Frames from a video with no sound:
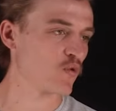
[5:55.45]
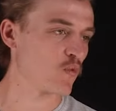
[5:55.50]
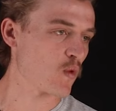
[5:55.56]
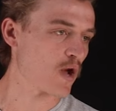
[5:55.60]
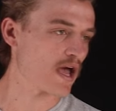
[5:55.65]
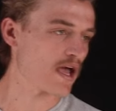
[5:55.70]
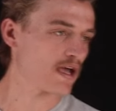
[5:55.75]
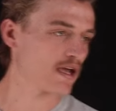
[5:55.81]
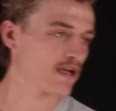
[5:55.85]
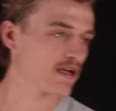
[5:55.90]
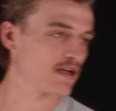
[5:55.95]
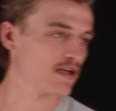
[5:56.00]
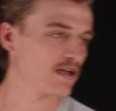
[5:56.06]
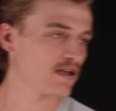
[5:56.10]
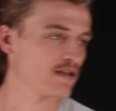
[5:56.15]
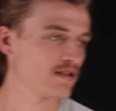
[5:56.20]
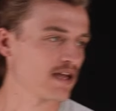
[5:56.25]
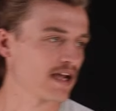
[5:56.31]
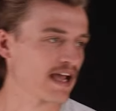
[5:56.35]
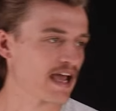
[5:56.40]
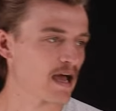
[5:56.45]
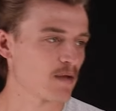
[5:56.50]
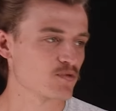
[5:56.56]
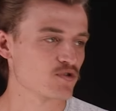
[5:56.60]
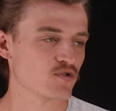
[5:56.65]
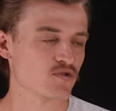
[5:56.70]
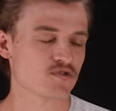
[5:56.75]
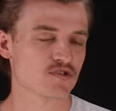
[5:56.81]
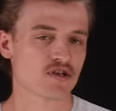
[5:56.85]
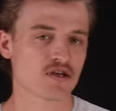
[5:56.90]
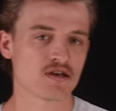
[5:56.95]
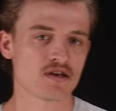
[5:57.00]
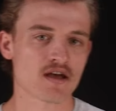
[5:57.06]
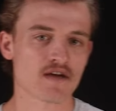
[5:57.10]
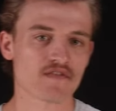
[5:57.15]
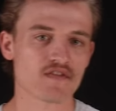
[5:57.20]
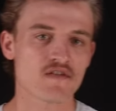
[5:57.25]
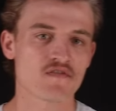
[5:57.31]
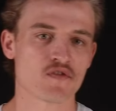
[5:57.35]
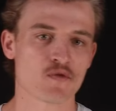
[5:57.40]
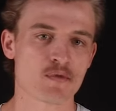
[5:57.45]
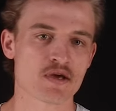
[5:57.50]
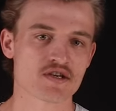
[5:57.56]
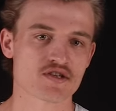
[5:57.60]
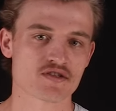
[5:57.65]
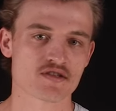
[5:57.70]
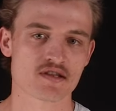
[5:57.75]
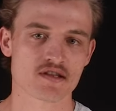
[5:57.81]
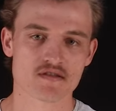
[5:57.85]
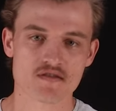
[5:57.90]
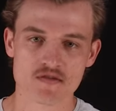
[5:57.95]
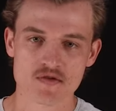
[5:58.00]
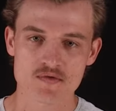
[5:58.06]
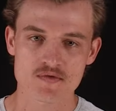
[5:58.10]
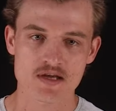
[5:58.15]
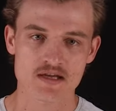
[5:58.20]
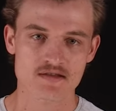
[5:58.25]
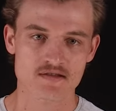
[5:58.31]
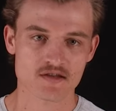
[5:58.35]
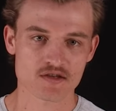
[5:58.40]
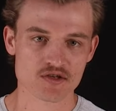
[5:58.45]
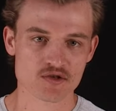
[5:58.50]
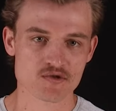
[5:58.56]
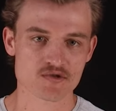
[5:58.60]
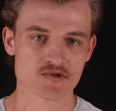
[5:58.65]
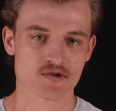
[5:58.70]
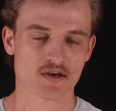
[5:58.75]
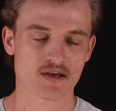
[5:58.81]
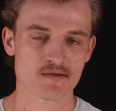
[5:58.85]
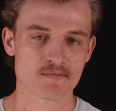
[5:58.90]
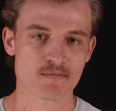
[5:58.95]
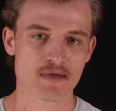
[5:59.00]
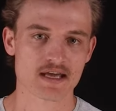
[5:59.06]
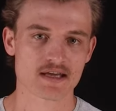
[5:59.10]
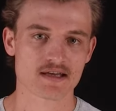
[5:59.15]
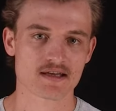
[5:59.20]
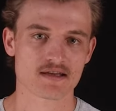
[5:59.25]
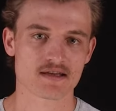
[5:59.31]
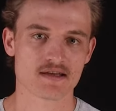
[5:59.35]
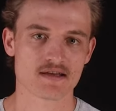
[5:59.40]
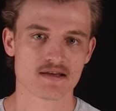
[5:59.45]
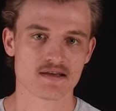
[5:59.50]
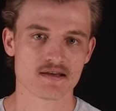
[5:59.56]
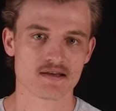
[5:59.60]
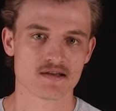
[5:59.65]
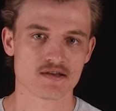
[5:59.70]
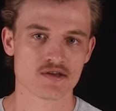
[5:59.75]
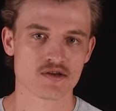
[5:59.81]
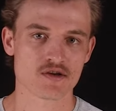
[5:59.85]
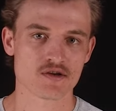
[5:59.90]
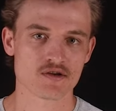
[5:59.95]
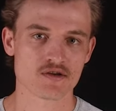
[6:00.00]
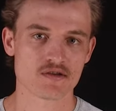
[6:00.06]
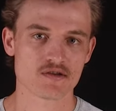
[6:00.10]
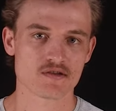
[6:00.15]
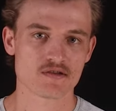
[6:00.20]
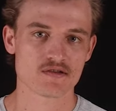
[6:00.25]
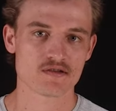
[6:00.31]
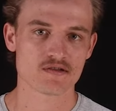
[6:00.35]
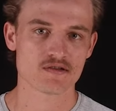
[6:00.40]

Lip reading: in a way that captures enough information so that the user can make good